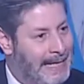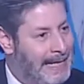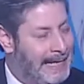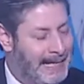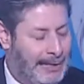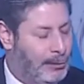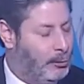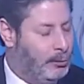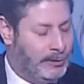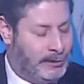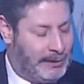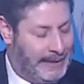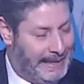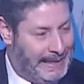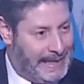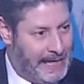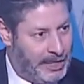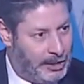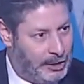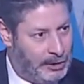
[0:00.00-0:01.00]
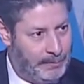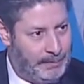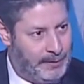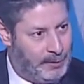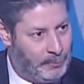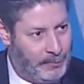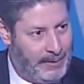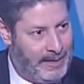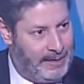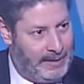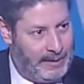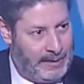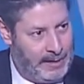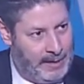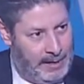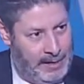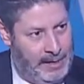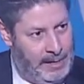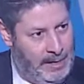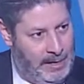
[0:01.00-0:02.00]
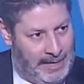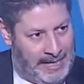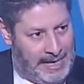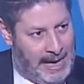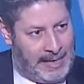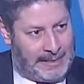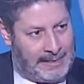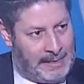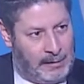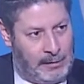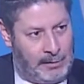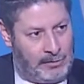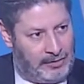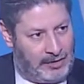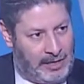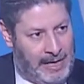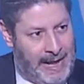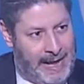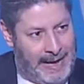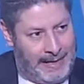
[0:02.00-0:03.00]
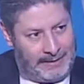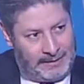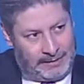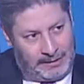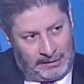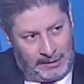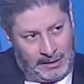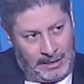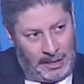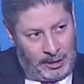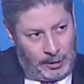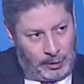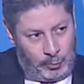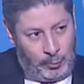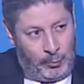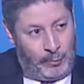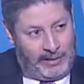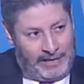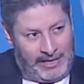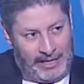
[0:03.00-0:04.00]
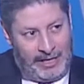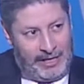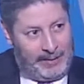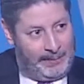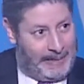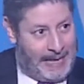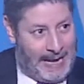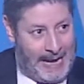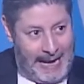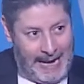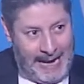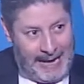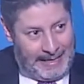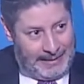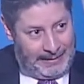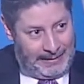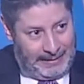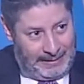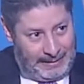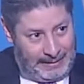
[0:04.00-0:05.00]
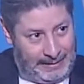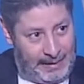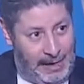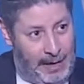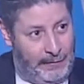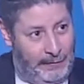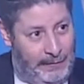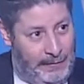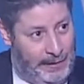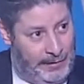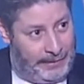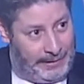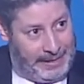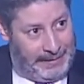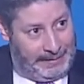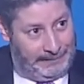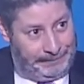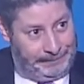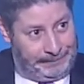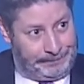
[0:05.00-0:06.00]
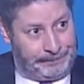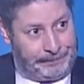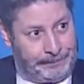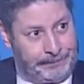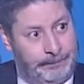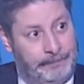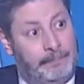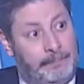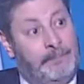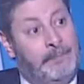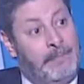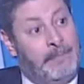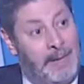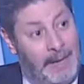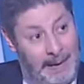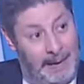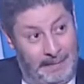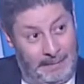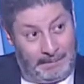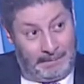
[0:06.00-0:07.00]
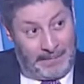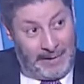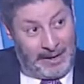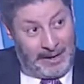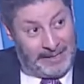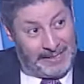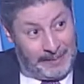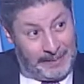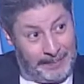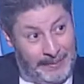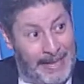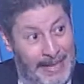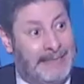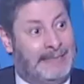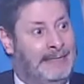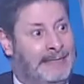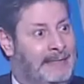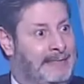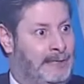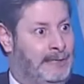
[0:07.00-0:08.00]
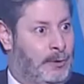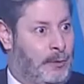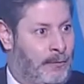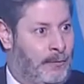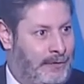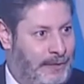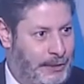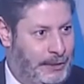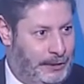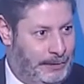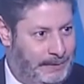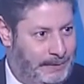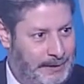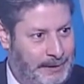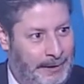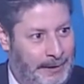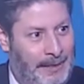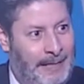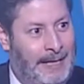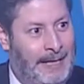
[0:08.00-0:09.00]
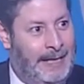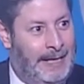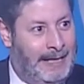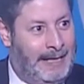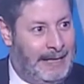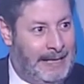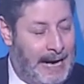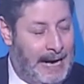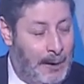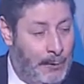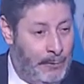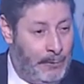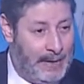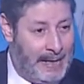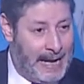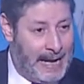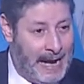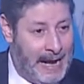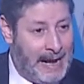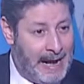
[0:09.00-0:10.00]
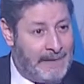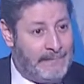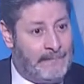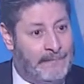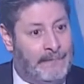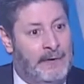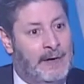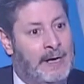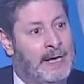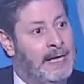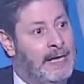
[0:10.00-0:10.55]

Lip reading: reconciliation between Qatar and Saudi Arabia and the Gulf area by the presence of Egypt. Now we have